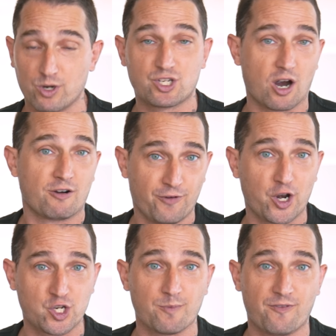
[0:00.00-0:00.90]
which are
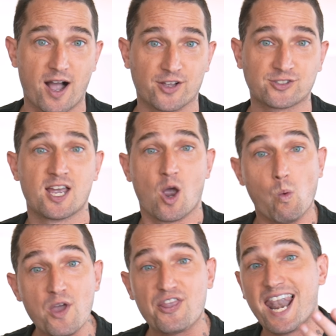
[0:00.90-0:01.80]
Photoshop files
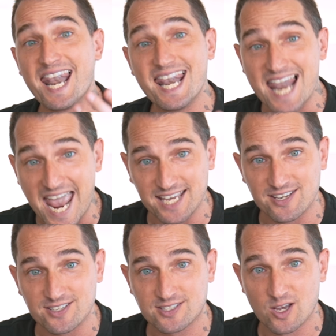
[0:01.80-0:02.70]
with
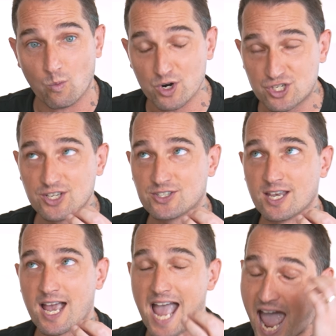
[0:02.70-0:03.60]
layers, which is
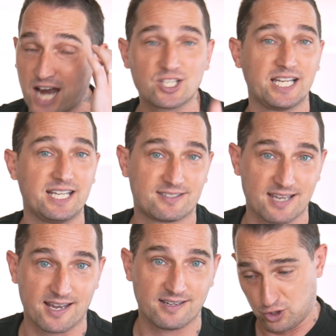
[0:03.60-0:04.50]
actually
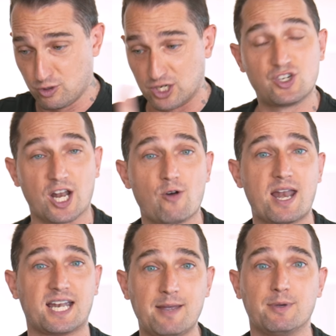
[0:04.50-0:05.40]
insane. You can
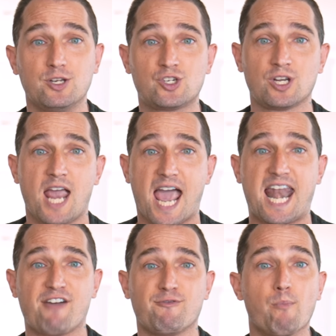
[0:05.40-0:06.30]
generate an image and
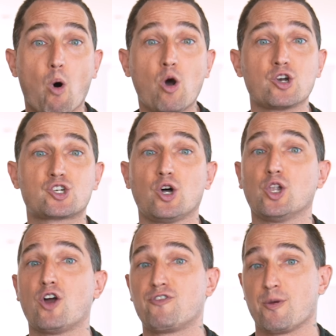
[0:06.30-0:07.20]
have more
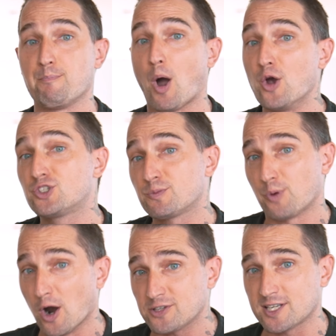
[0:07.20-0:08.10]
control over the
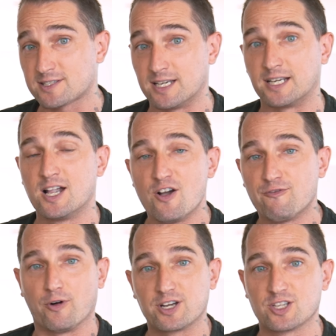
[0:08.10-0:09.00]
post-processing.
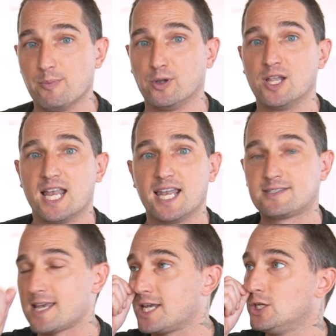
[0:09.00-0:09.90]
For example, let's say